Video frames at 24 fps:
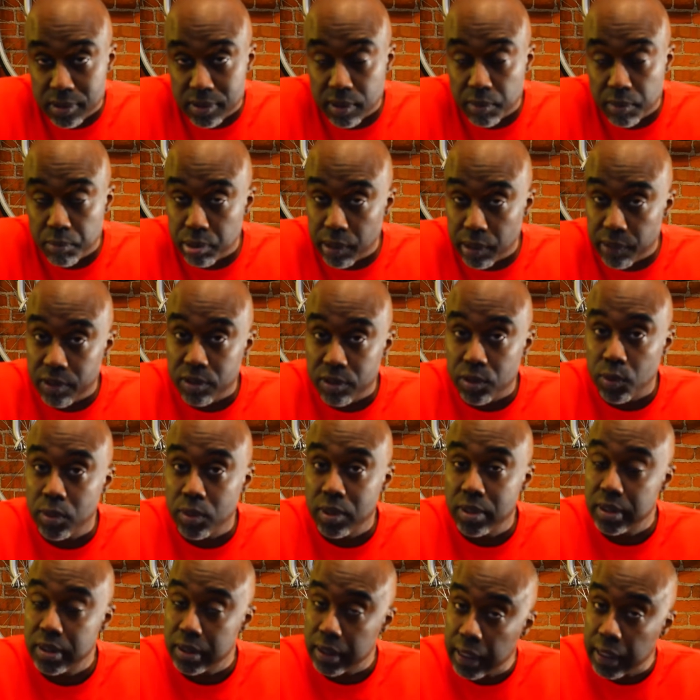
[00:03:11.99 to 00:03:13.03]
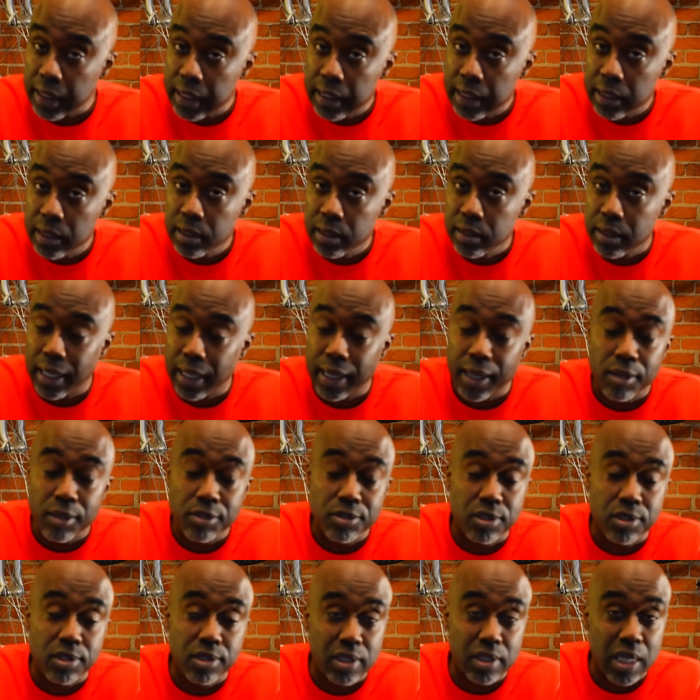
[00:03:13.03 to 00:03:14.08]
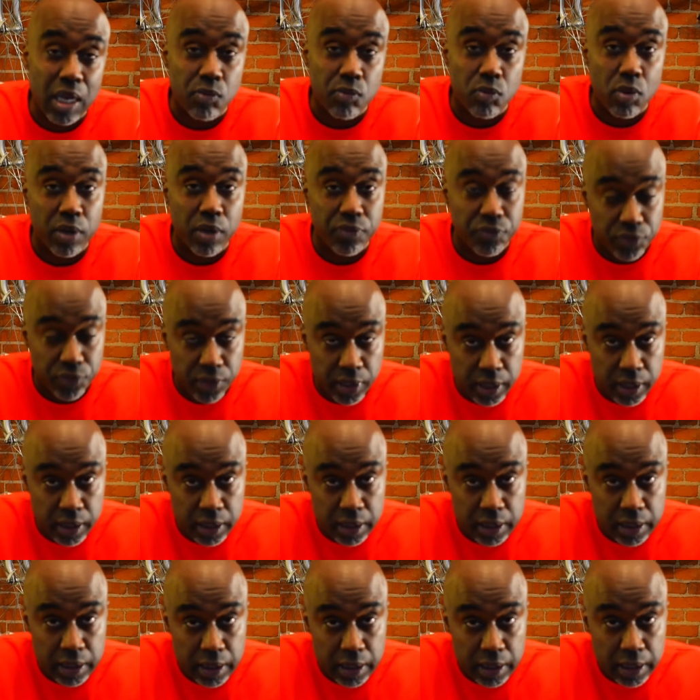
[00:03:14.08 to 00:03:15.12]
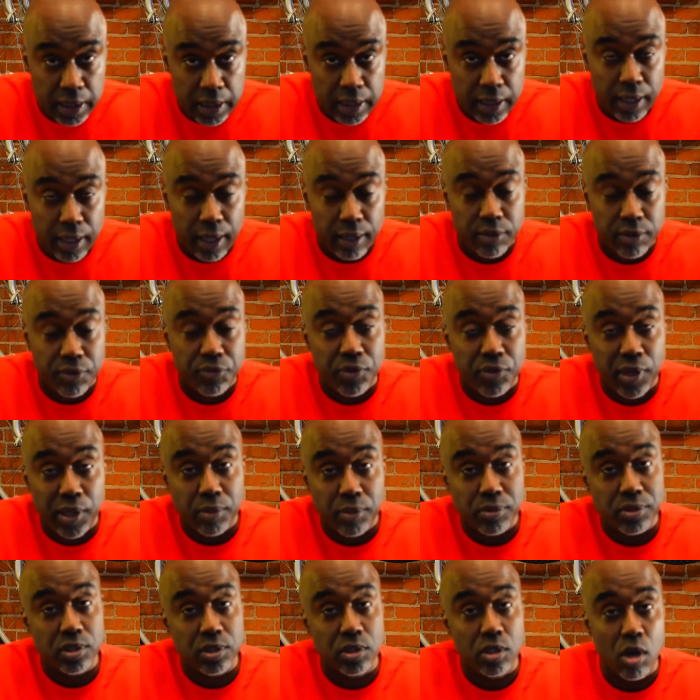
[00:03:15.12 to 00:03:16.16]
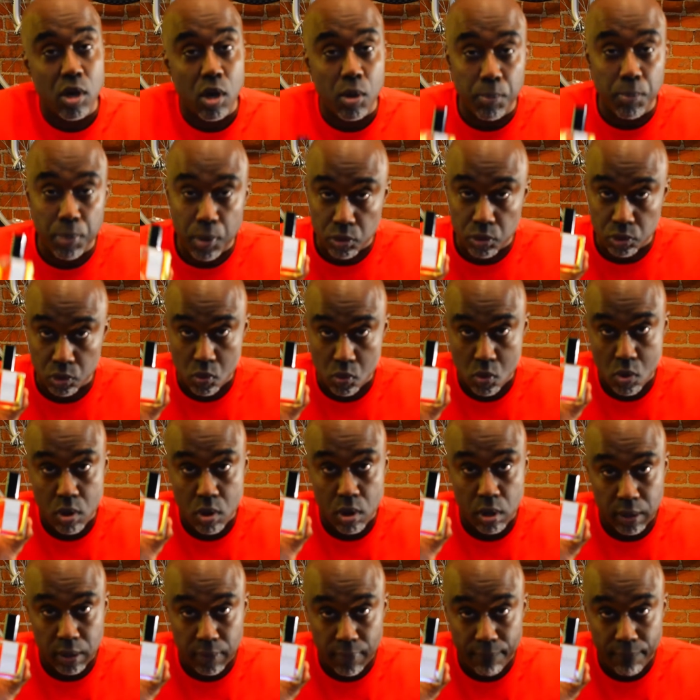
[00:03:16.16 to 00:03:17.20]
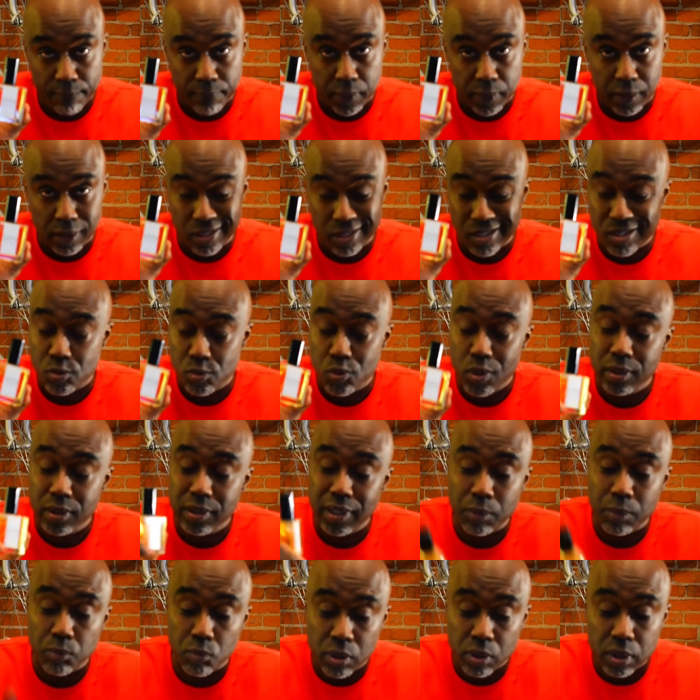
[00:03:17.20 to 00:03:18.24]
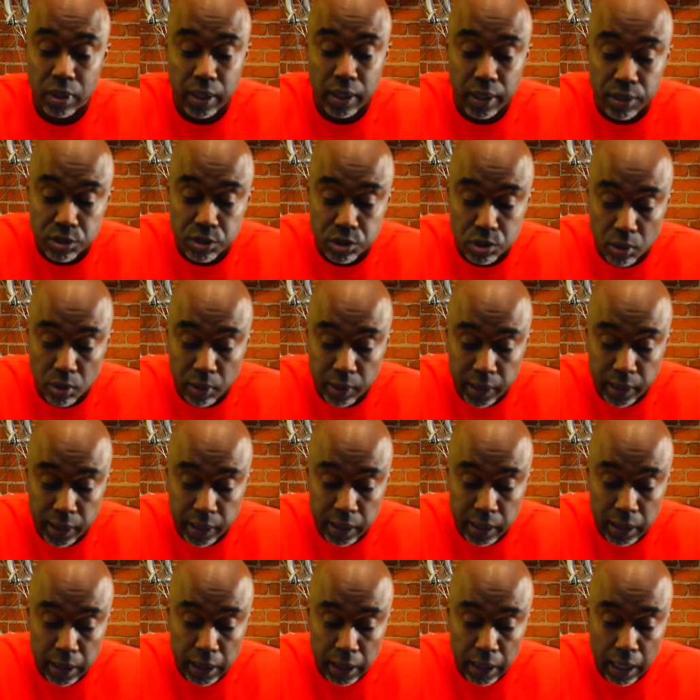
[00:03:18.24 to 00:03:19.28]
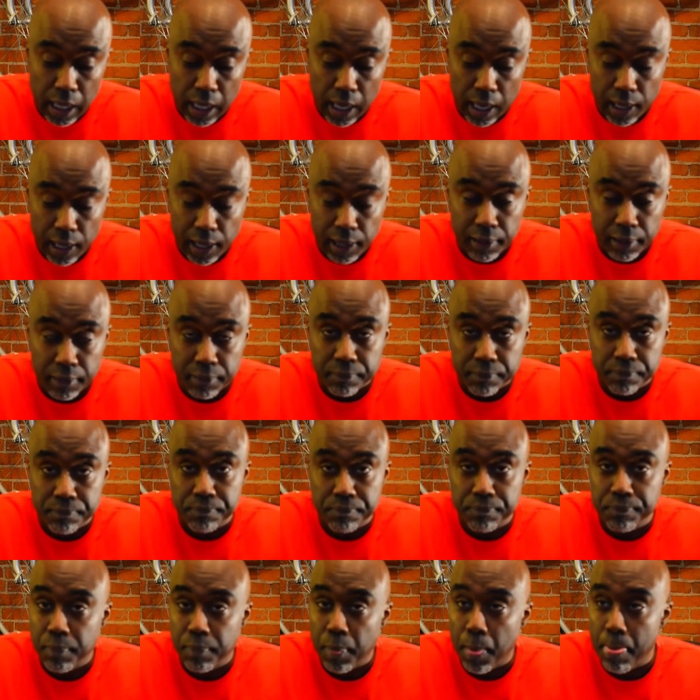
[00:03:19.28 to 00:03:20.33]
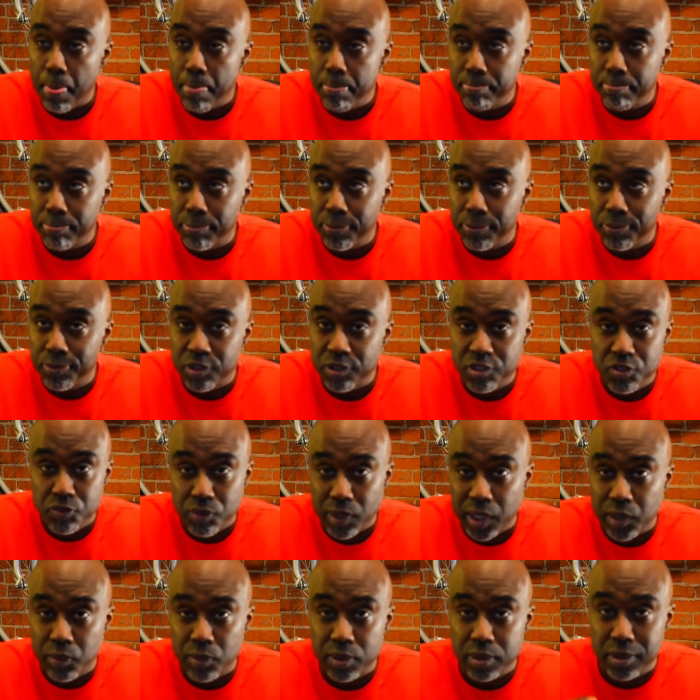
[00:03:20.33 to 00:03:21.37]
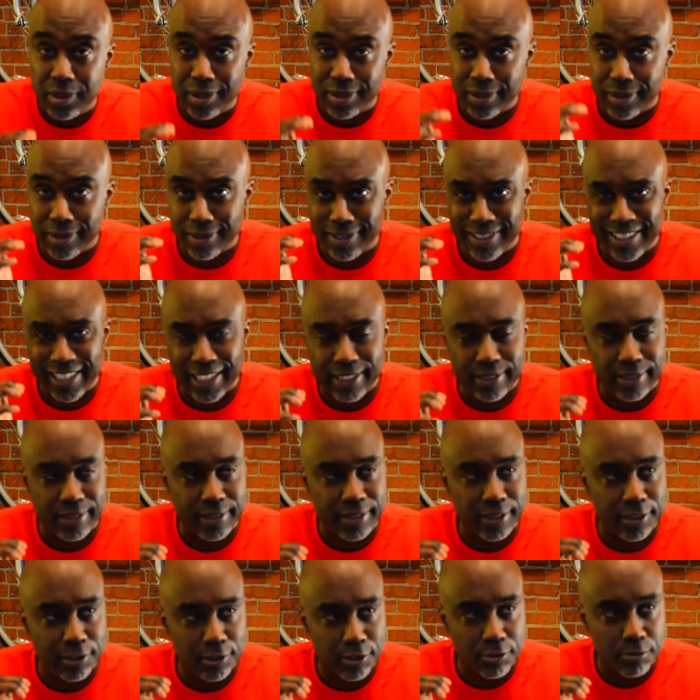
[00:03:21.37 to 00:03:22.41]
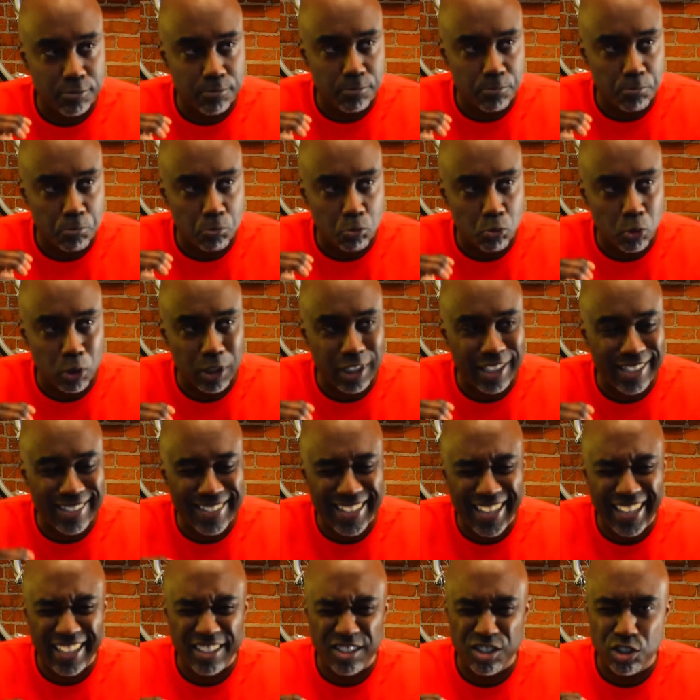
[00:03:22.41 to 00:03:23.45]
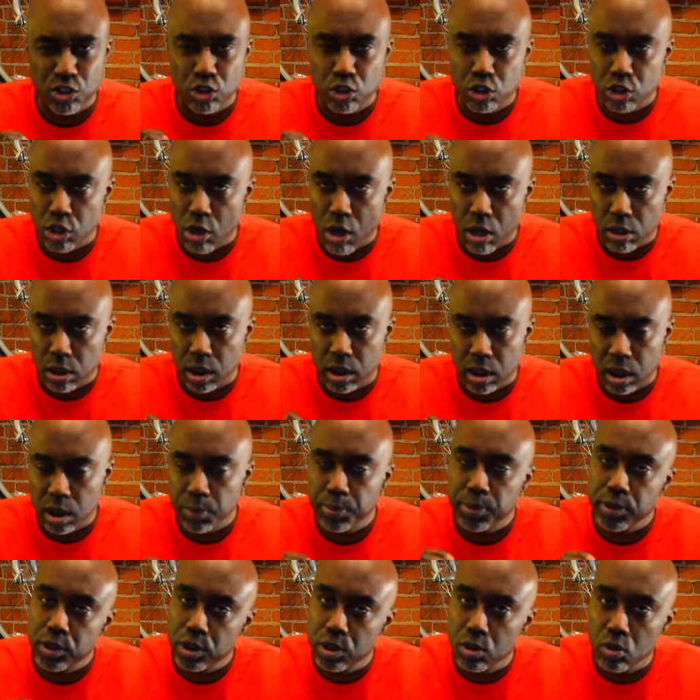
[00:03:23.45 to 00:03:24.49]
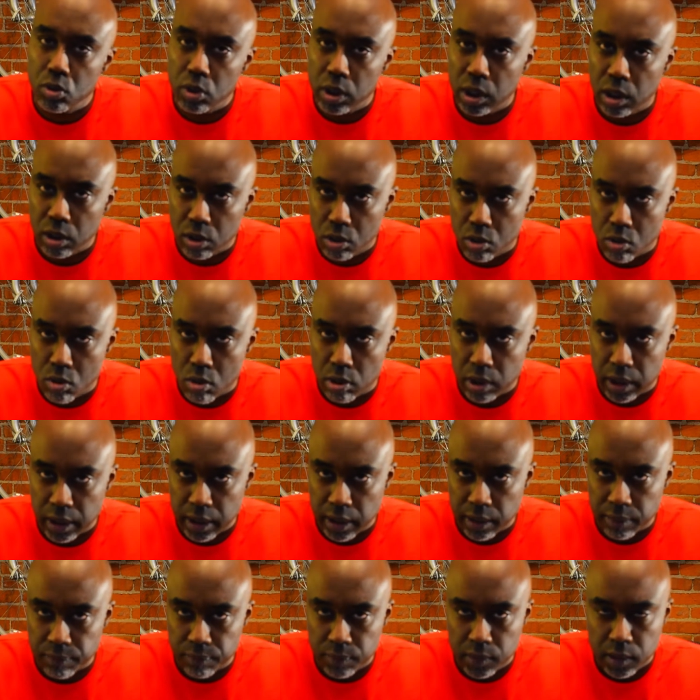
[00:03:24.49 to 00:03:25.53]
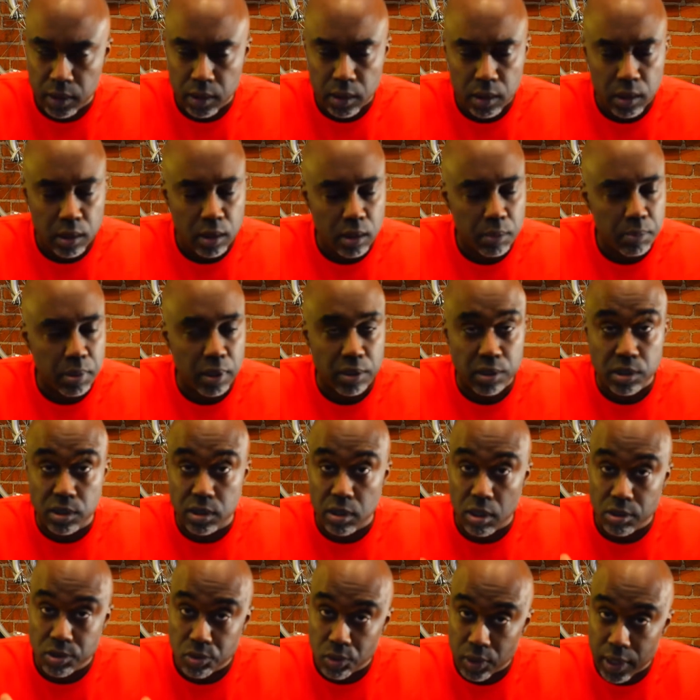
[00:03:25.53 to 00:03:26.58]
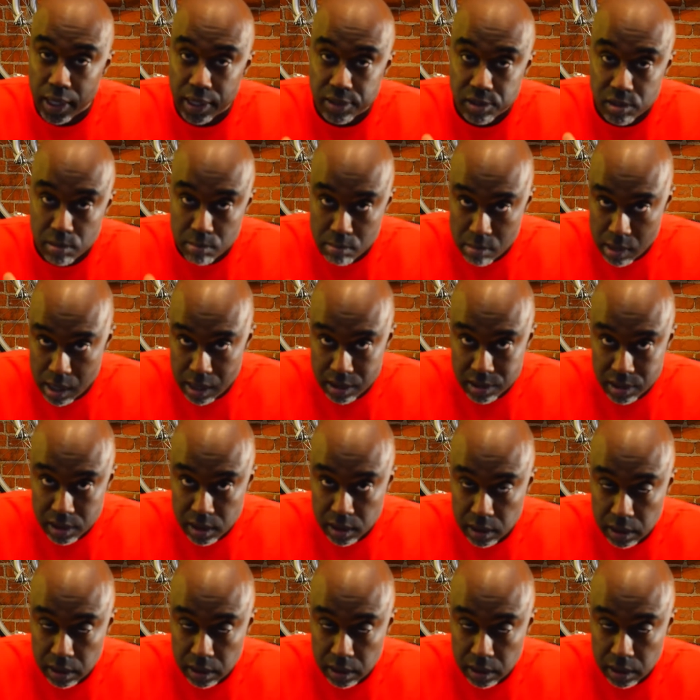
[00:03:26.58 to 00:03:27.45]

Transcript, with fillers: Brother doing his thing. The house is Savoir Faire, and the fragrance is called Beau Noir. This is one that I'm really enjoying. Um, this fragrance has got this really nice chocolatey patchouli accord in it. Plus, it's also got some musk.